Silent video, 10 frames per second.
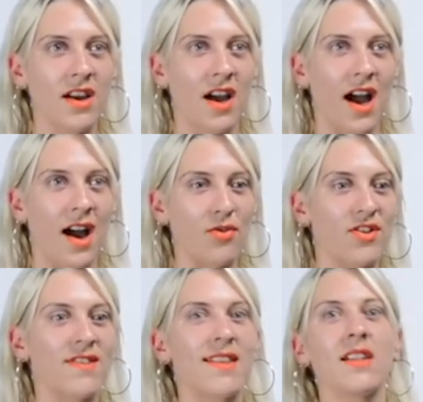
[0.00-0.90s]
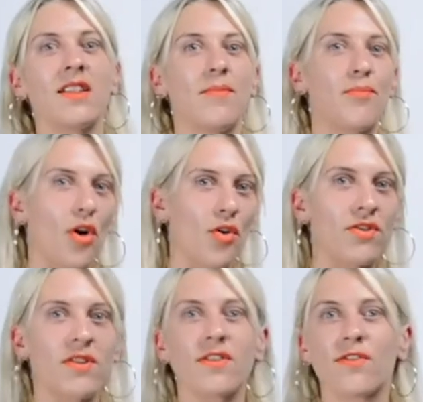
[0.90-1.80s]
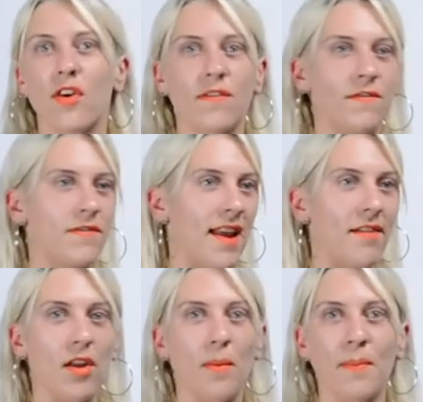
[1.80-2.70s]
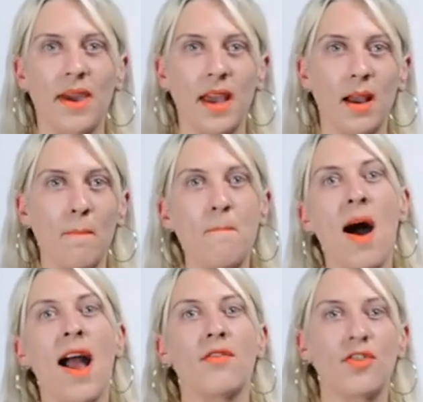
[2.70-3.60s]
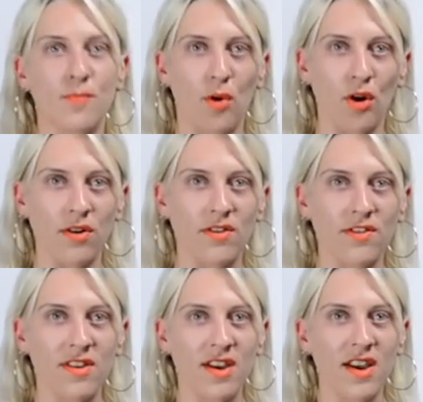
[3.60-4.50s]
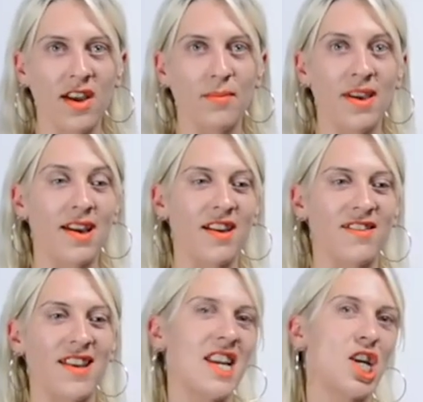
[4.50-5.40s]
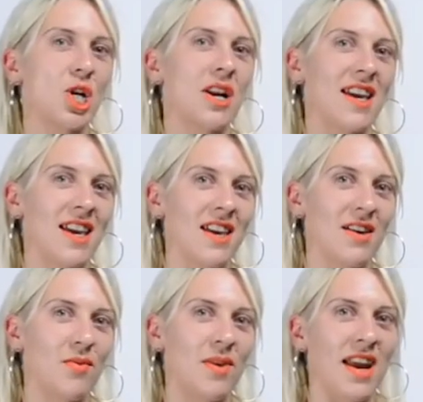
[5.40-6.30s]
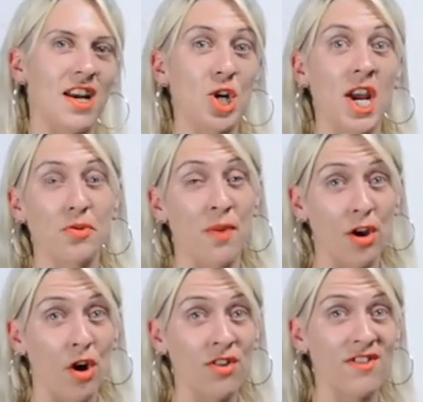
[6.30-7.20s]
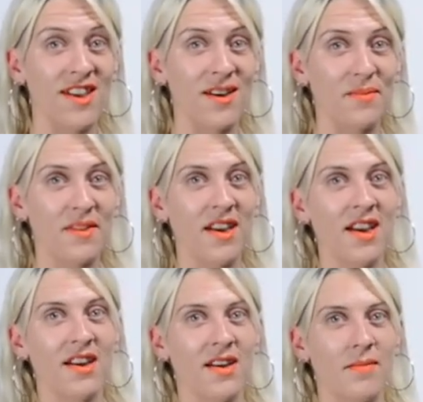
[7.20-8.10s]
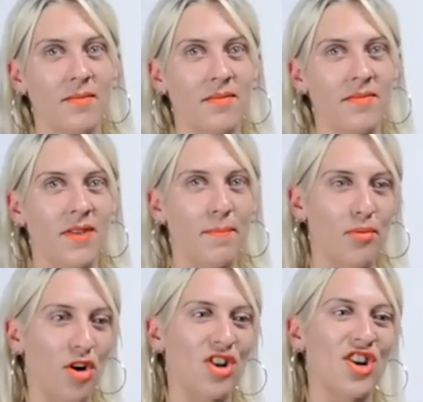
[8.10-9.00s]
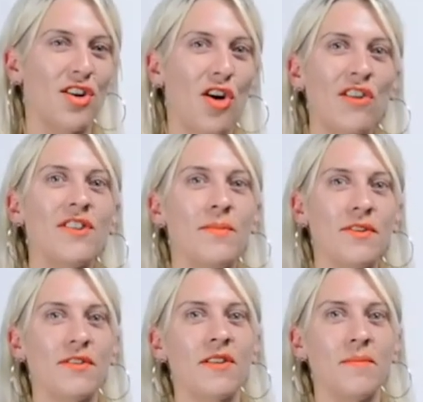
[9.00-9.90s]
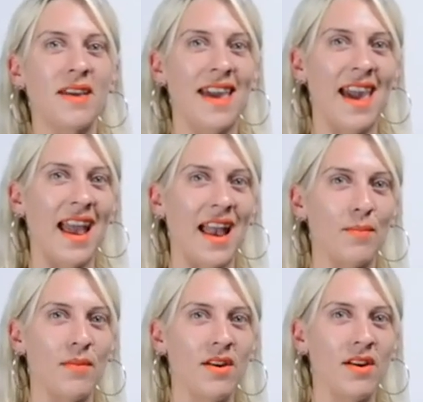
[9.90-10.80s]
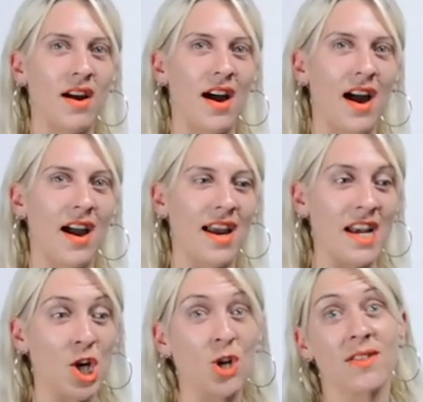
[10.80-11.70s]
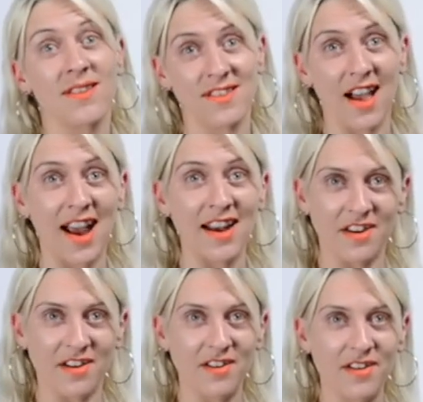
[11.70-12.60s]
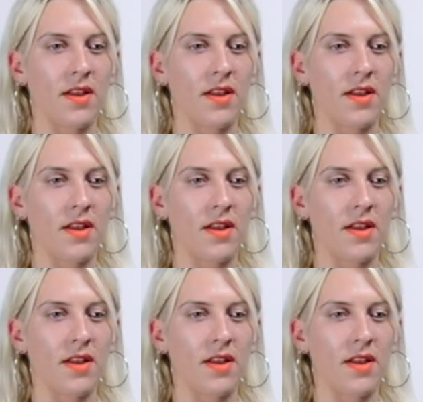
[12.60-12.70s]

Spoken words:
I was still in the process of developing my response, because initially when I changed my concept, the project contributor became initial designer.